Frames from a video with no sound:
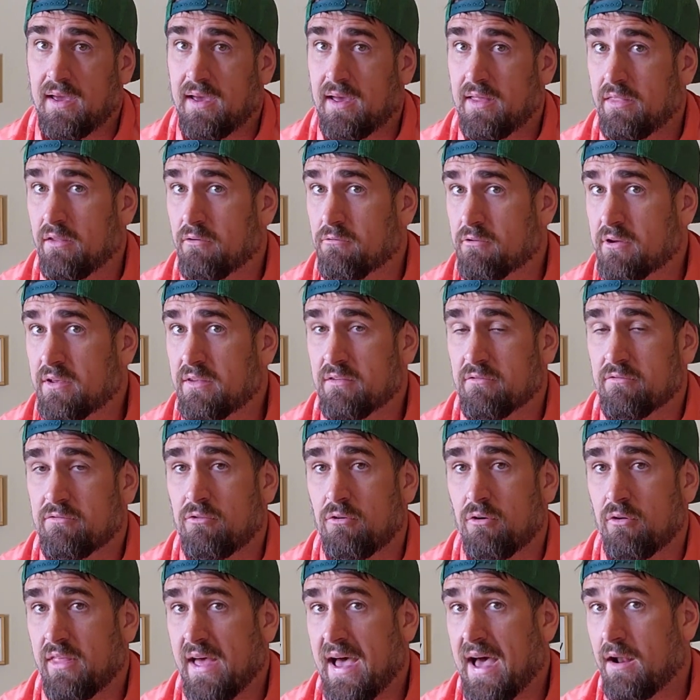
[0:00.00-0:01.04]
and the reason
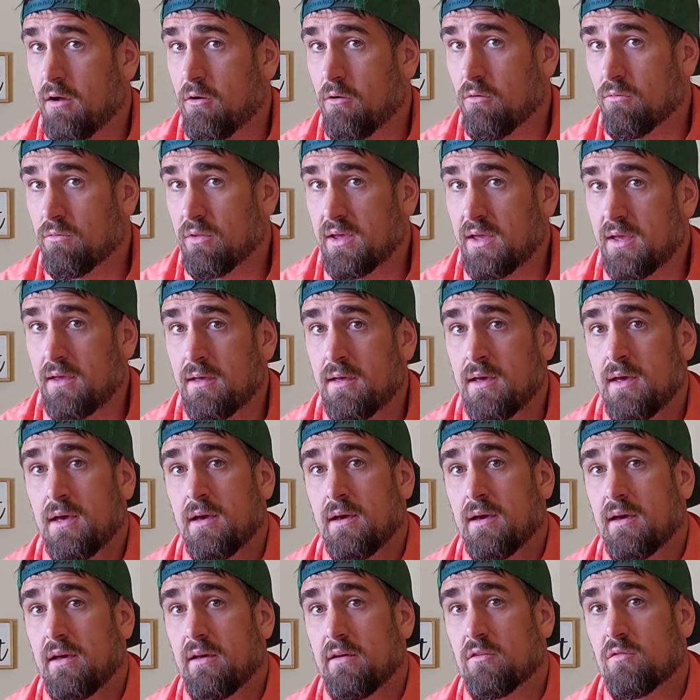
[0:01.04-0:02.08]
for that only
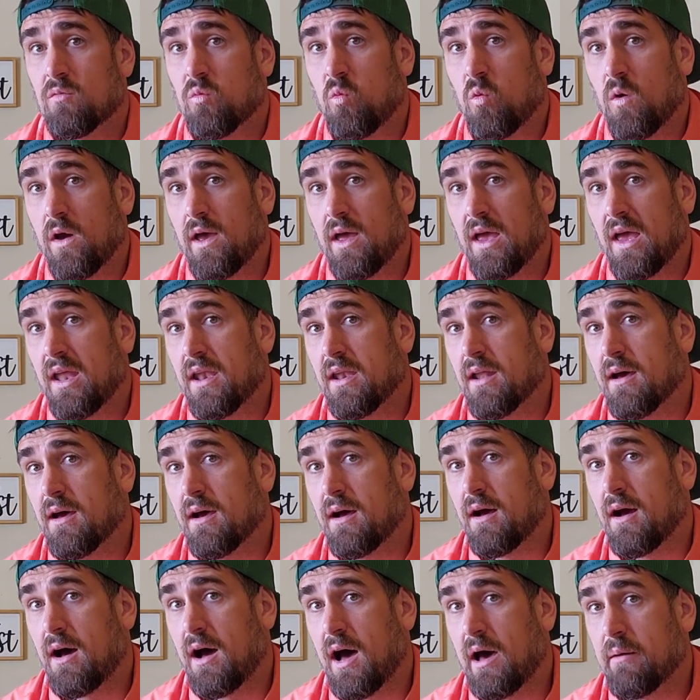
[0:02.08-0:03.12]
is when
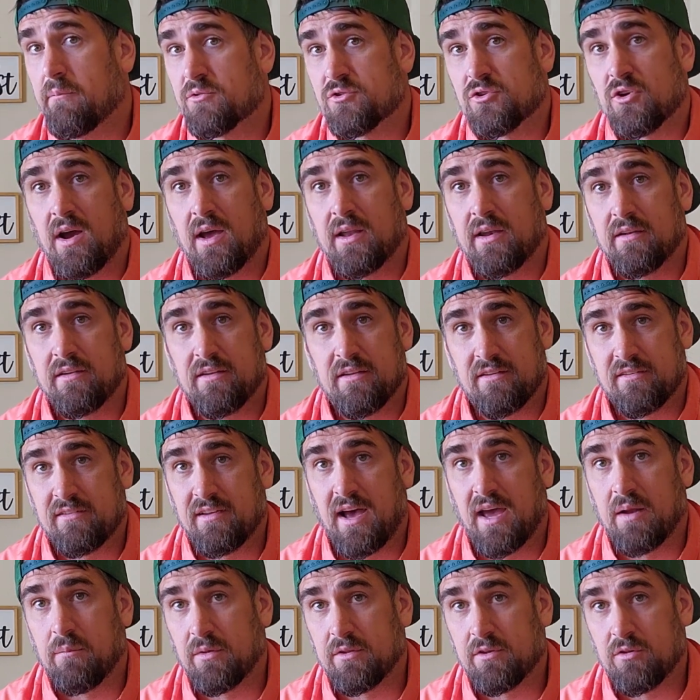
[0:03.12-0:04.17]
I'm trying to
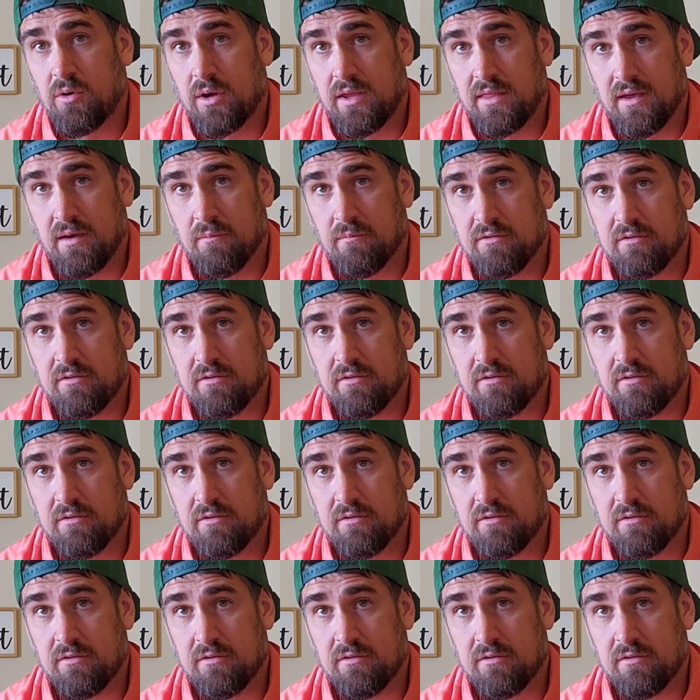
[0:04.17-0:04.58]
decide between them.